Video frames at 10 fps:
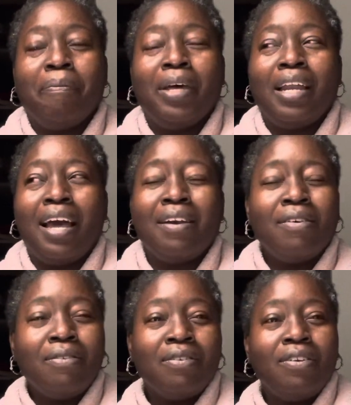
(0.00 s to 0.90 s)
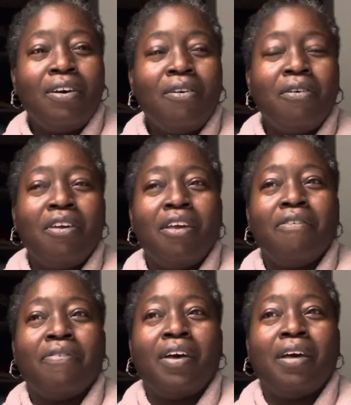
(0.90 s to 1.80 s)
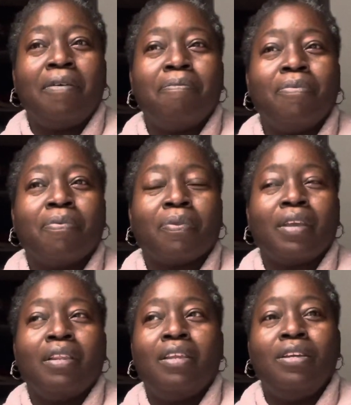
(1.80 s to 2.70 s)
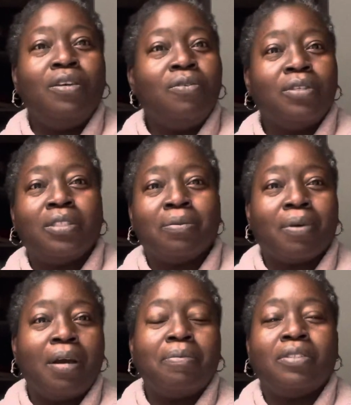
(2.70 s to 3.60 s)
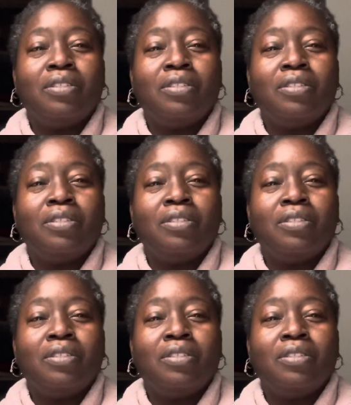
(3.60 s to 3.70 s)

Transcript: but I don't know if the newer subscribers